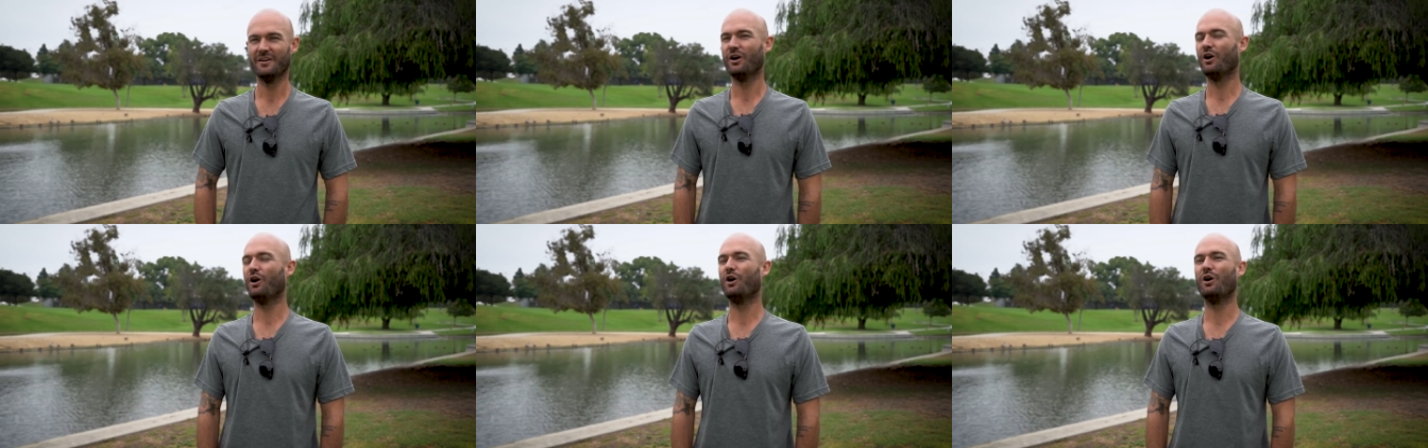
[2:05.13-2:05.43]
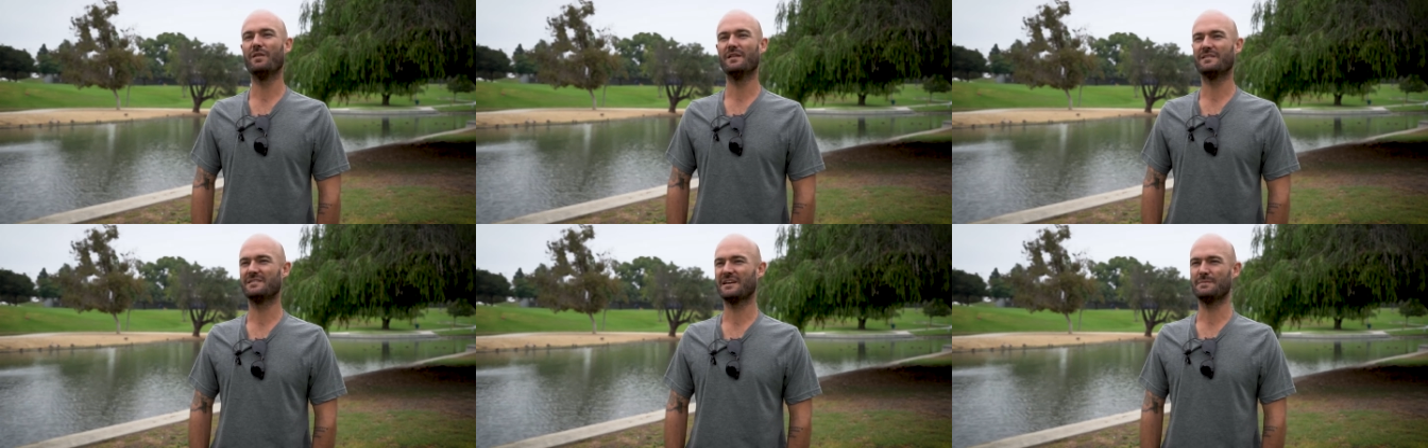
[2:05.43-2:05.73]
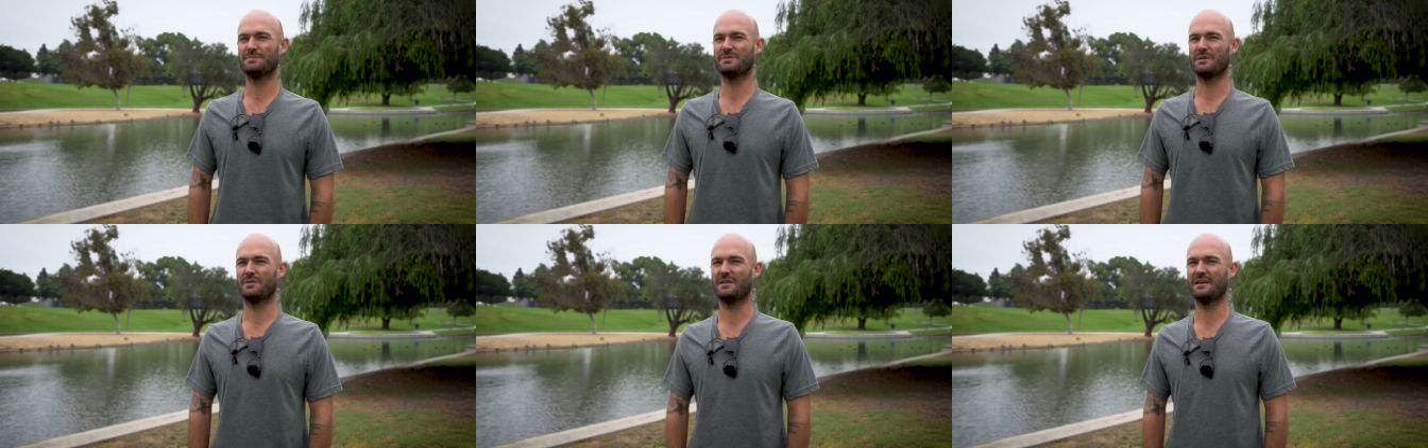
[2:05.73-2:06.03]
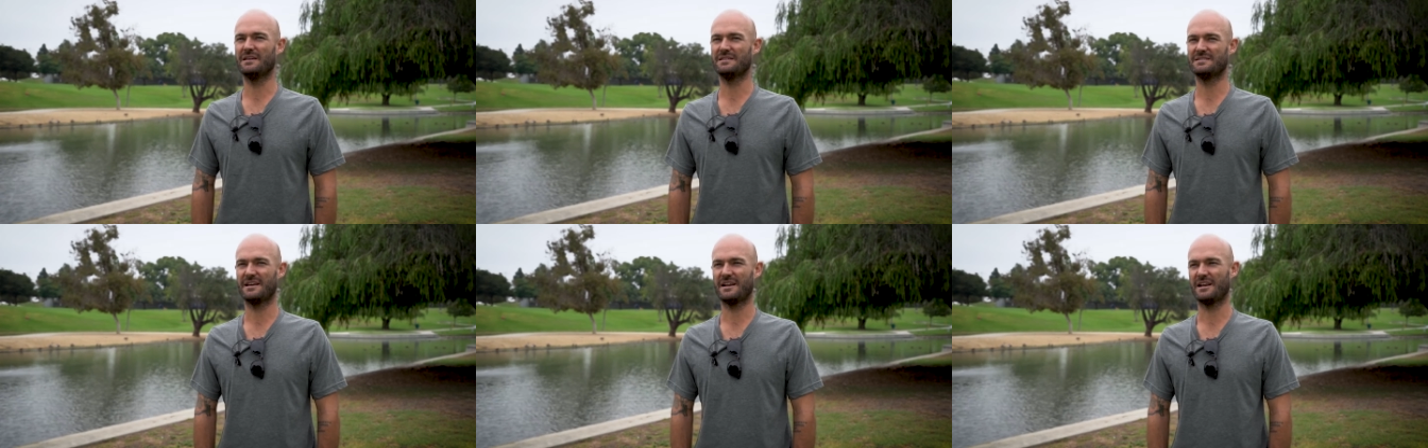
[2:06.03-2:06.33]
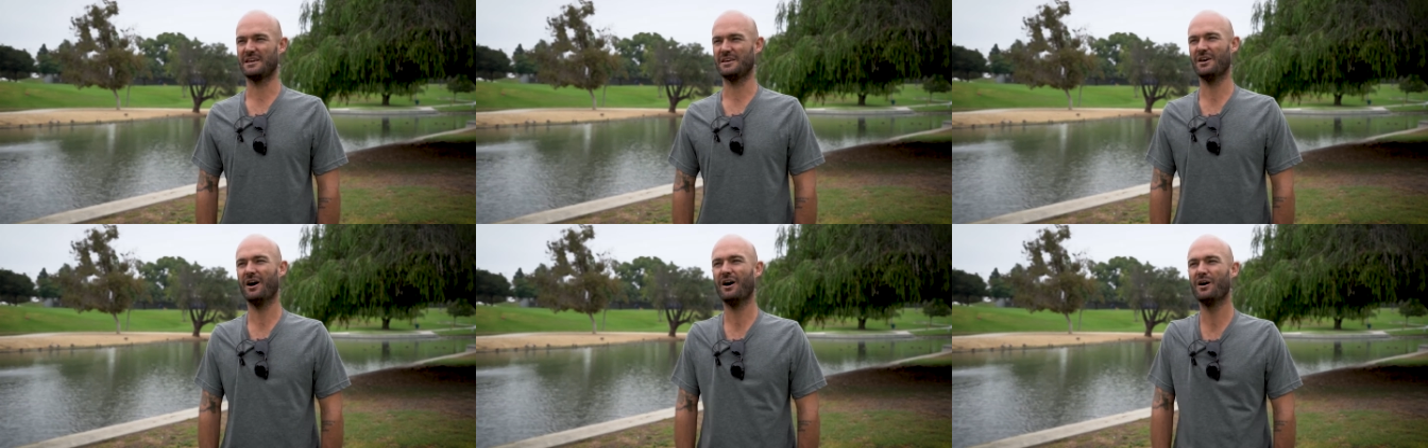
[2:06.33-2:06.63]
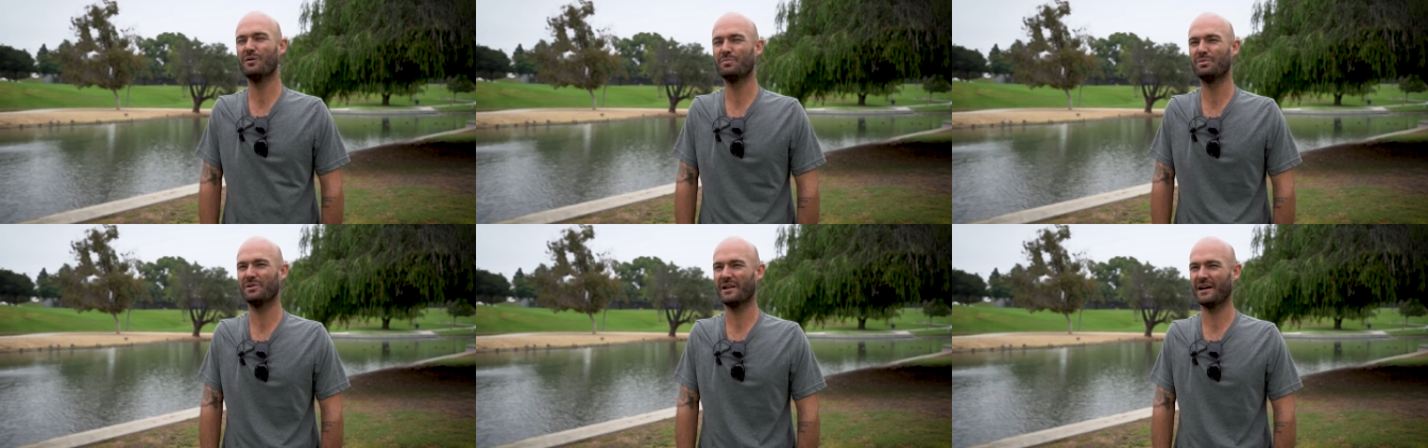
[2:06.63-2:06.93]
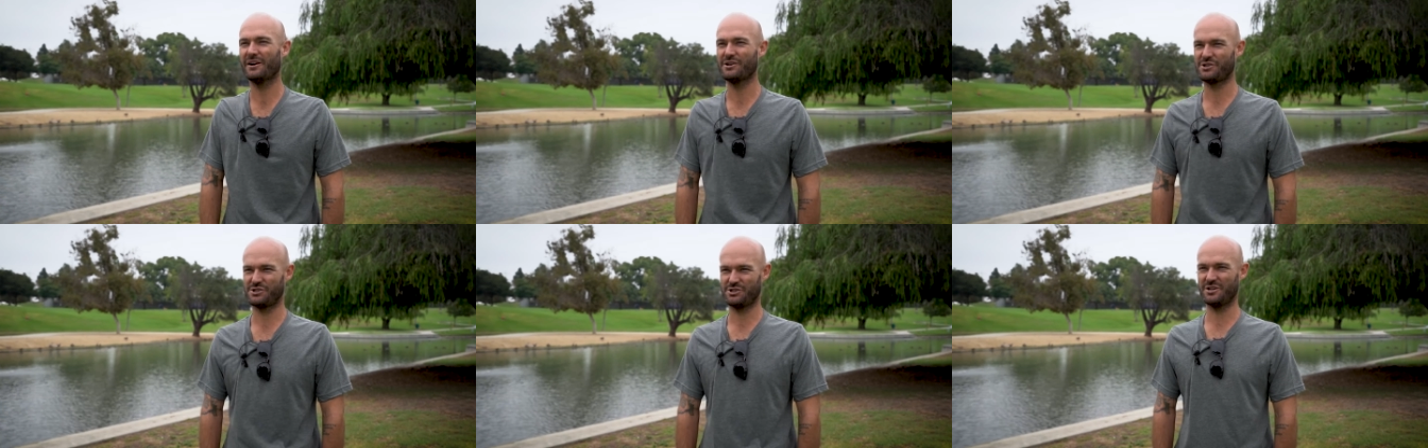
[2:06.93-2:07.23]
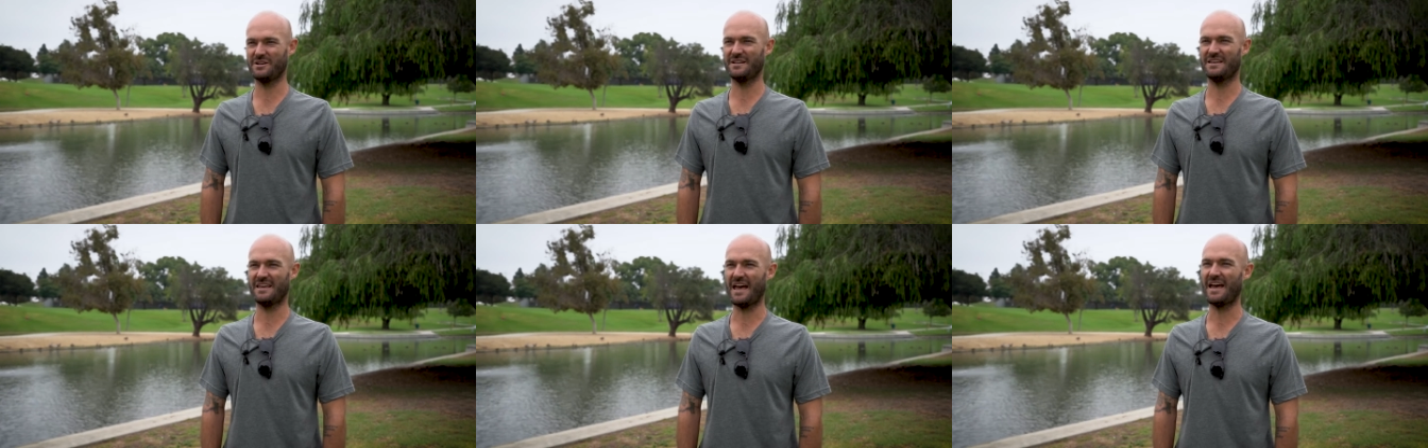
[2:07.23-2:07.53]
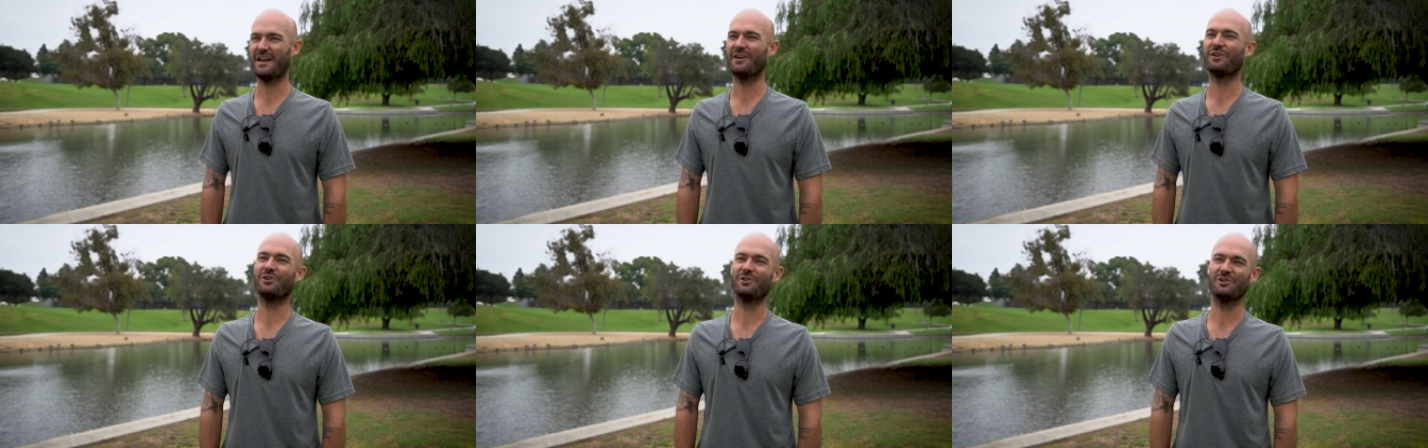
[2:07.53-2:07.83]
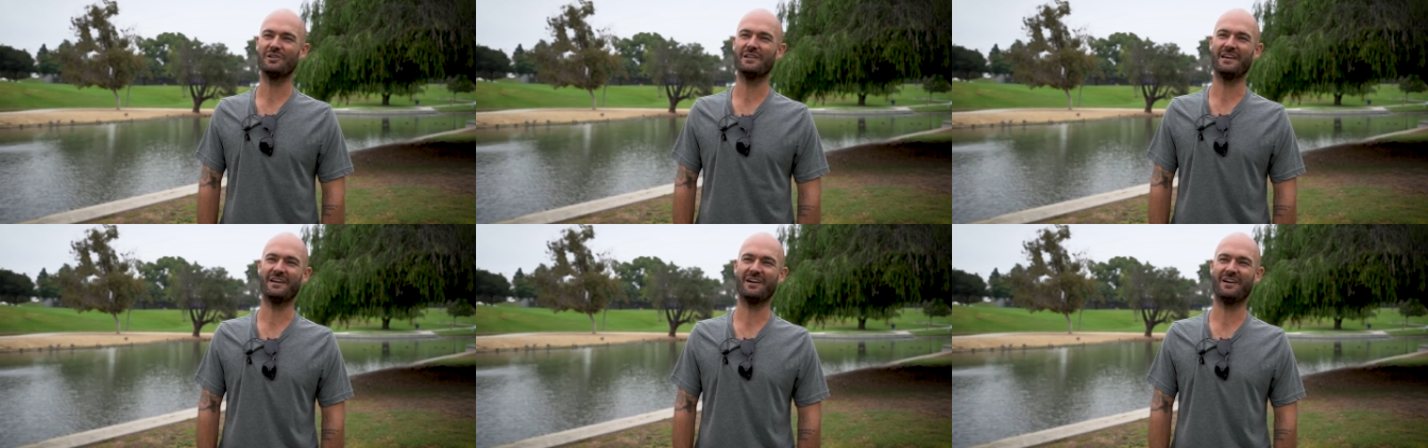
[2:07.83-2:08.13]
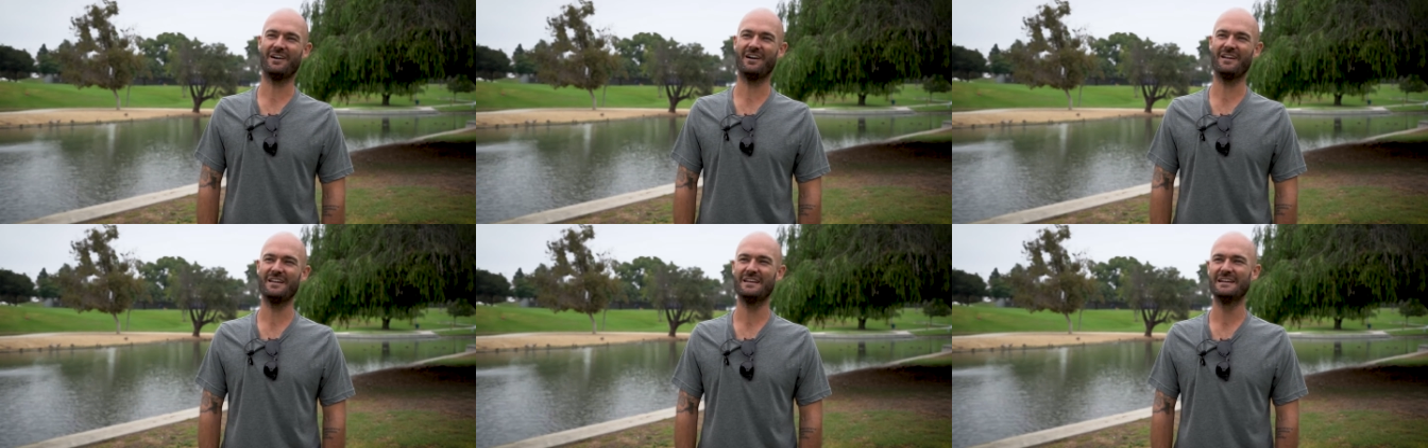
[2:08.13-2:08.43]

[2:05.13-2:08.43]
all the types of things that a young player should get early on.